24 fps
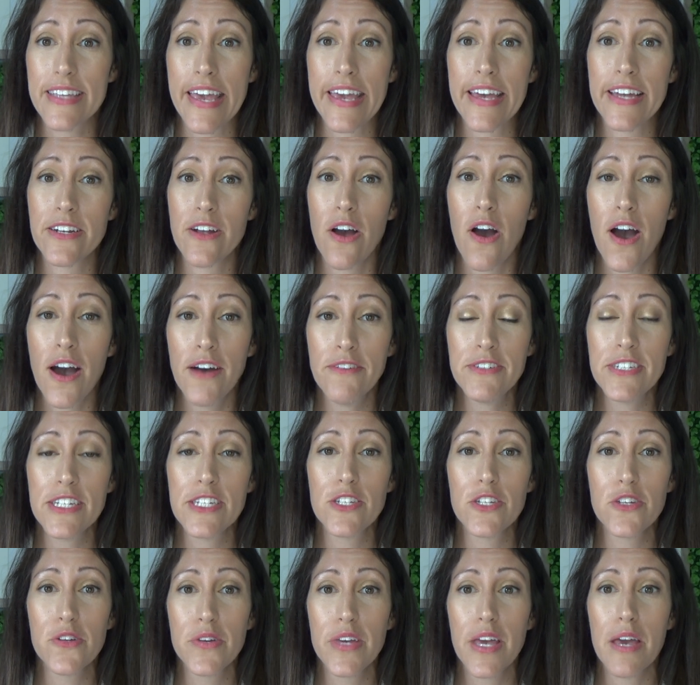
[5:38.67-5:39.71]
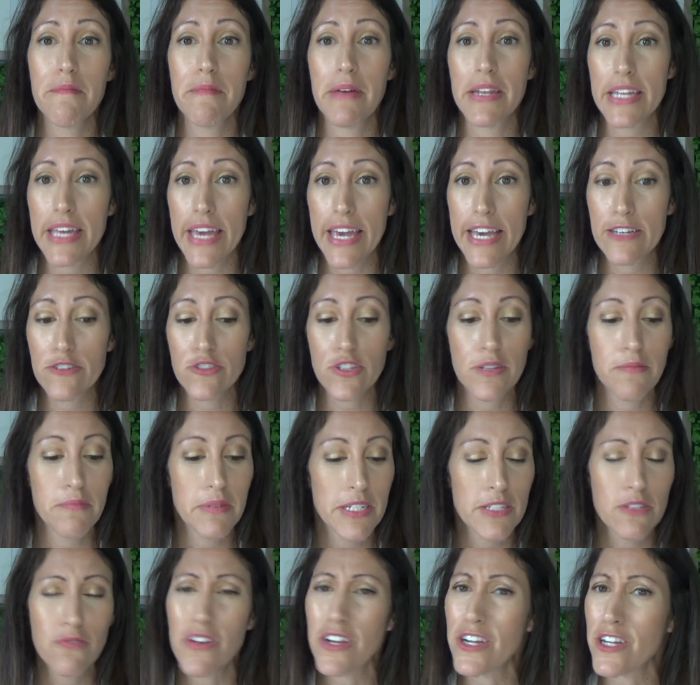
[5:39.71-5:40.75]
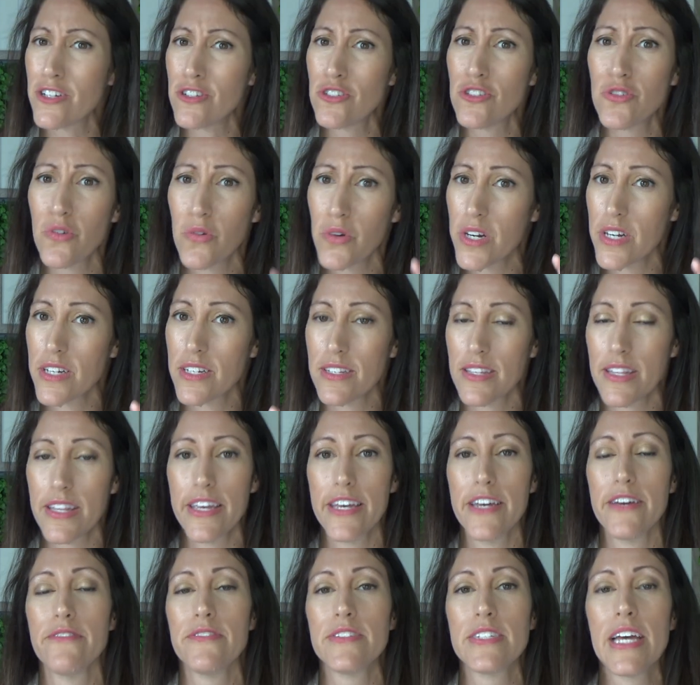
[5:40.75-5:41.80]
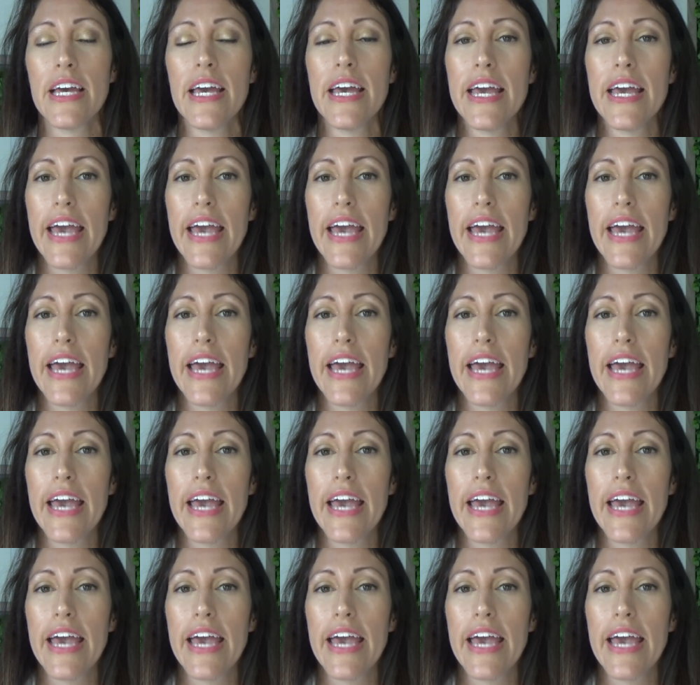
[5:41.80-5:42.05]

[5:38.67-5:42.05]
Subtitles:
And often you get medication, but it's very short-lived.